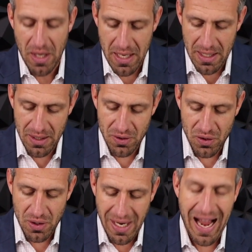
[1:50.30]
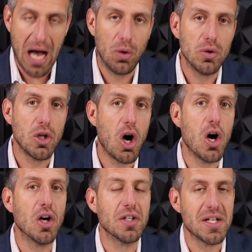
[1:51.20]
is how
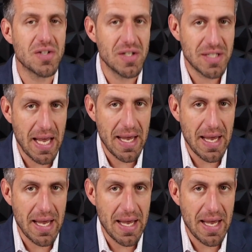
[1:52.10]
long does that